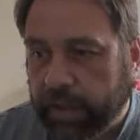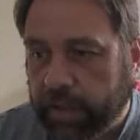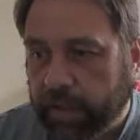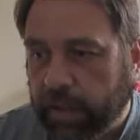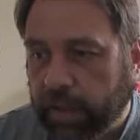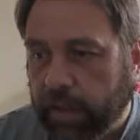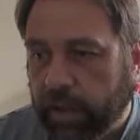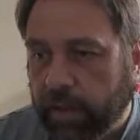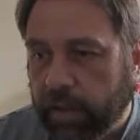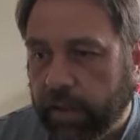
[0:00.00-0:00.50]
So
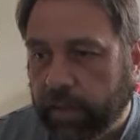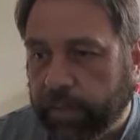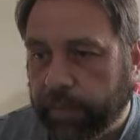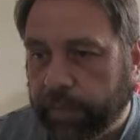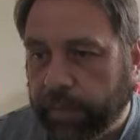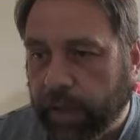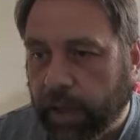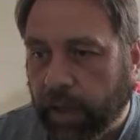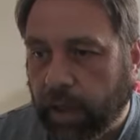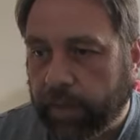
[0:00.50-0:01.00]
the only
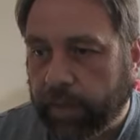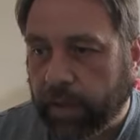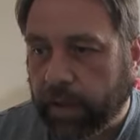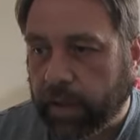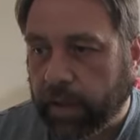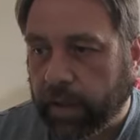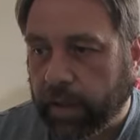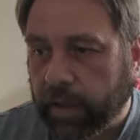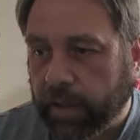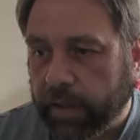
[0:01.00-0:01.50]
car
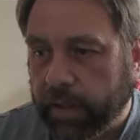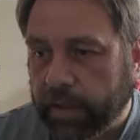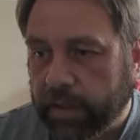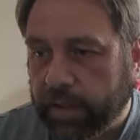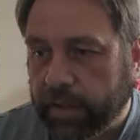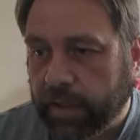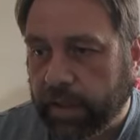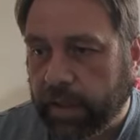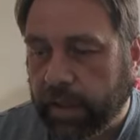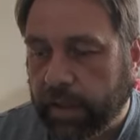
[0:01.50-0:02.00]
park I can
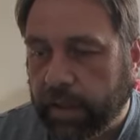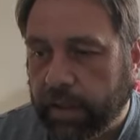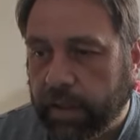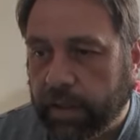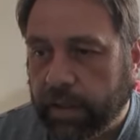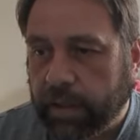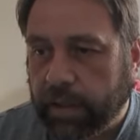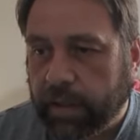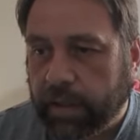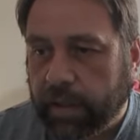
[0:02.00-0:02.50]
see
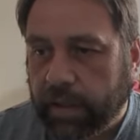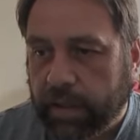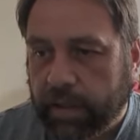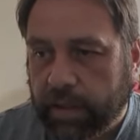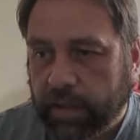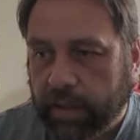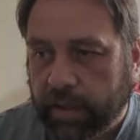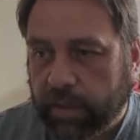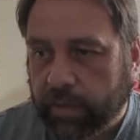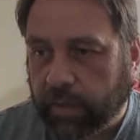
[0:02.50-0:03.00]
is
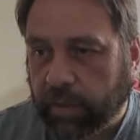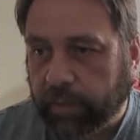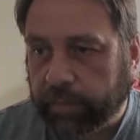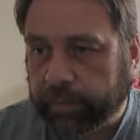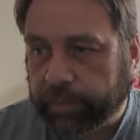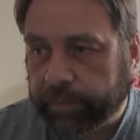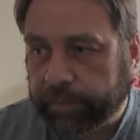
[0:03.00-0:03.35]
this one,